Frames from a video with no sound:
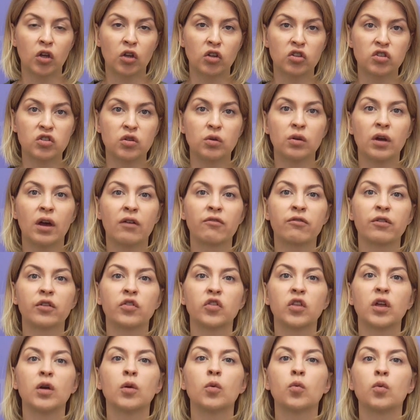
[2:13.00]
to
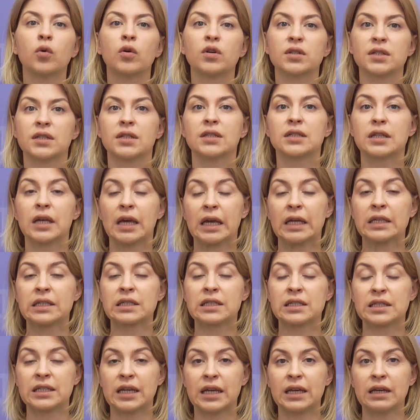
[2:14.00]
everything was at
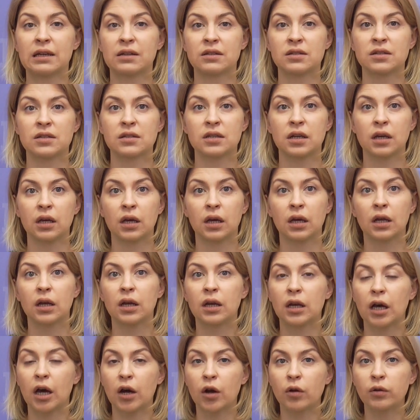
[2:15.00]
stakes.
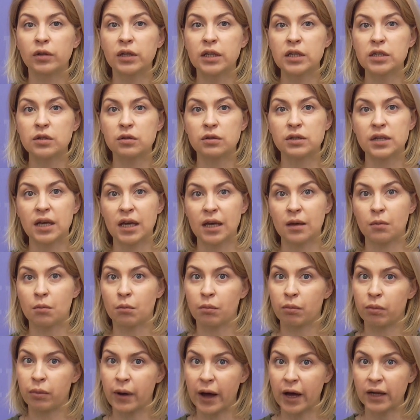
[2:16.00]
Not only today,
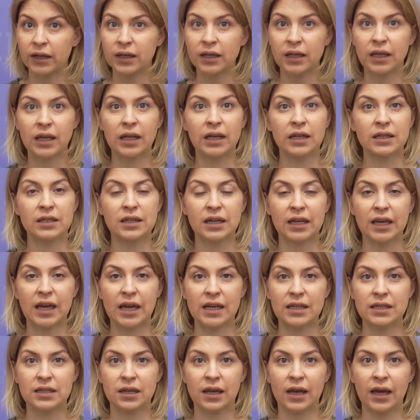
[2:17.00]
but in
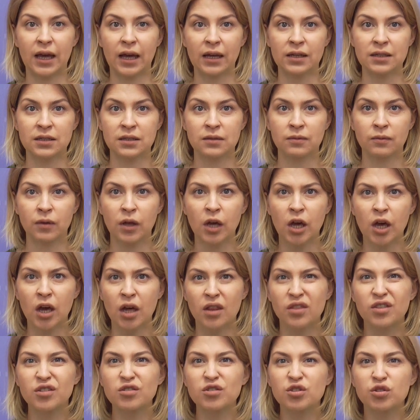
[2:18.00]
decades ahead.
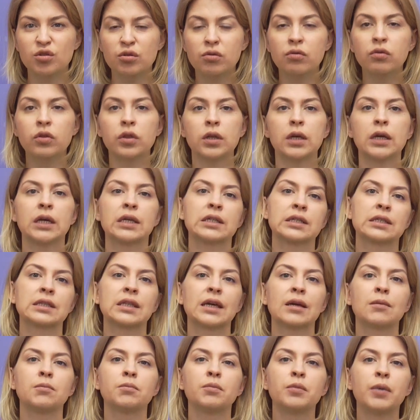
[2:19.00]
The truth is
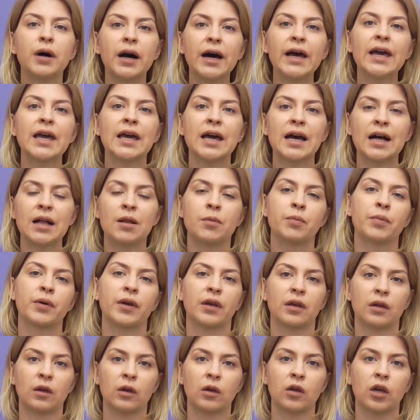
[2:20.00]
that by
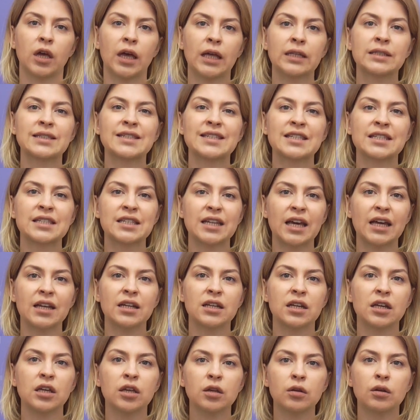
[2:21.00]
helping and
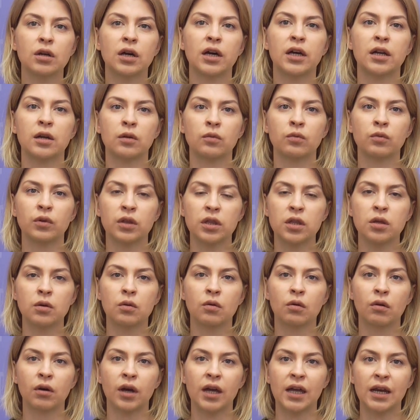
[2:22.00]
standing united with
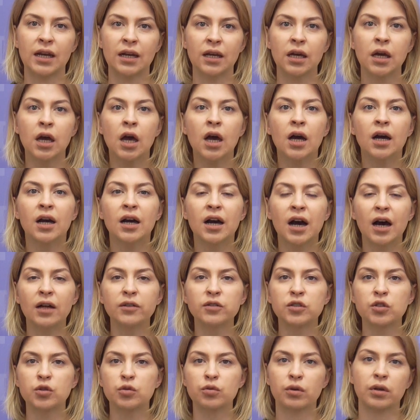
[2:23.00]
Ukraine,
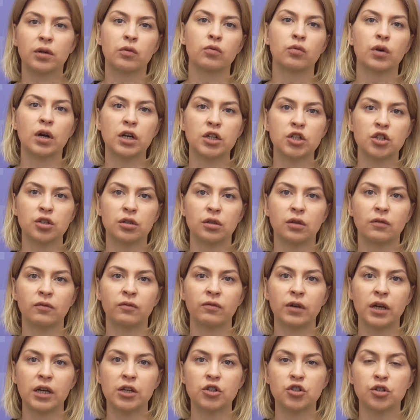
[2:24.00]
countering Russian
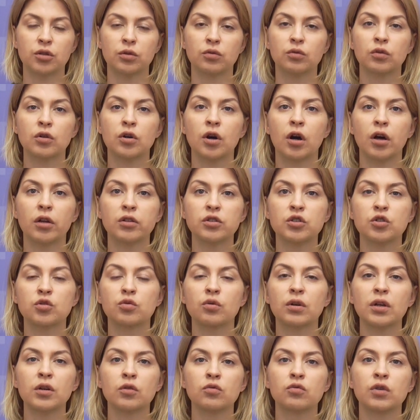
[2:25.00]
invasion,
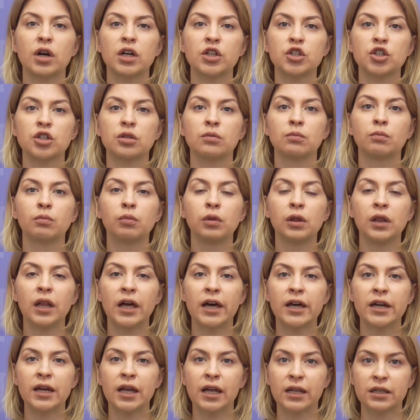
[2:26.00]
countering Russian
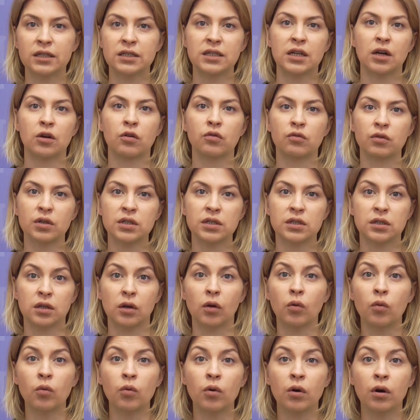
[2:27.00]
bloody and
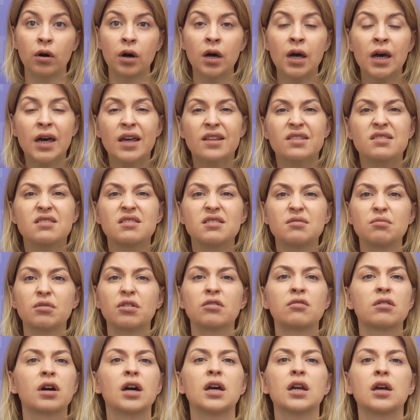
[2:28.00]
terroristic war, the
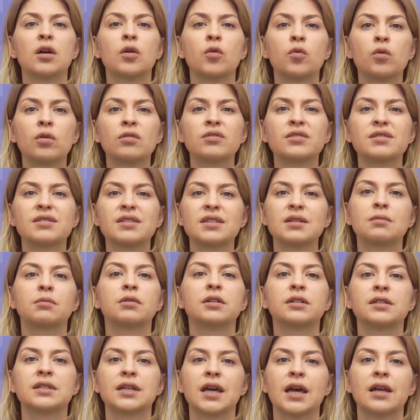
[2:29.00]
democratic world
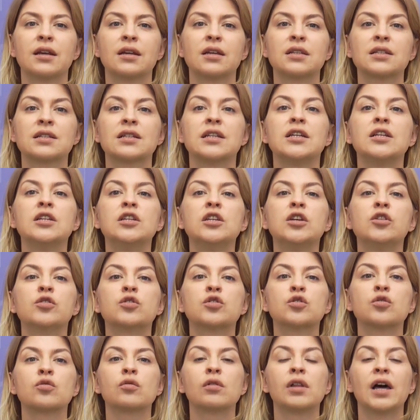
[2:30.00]
simultaneously
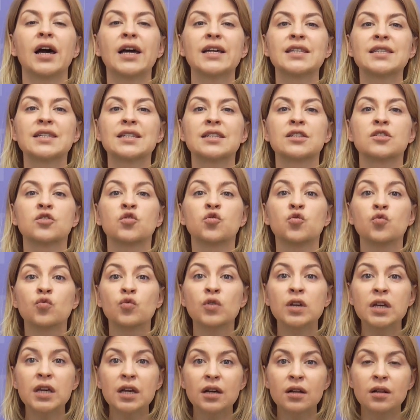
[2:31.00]
neutralizes
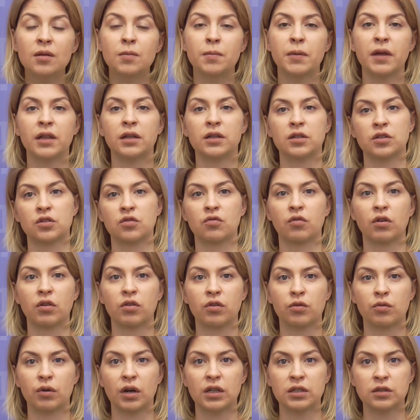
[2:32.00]
real military
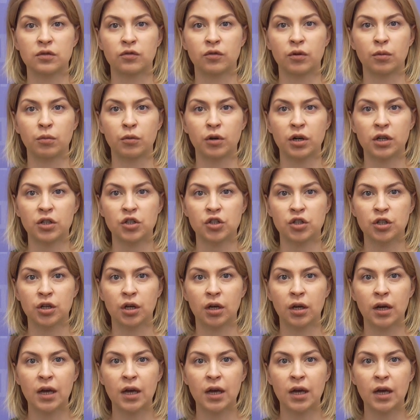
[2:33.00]
threats from Russia,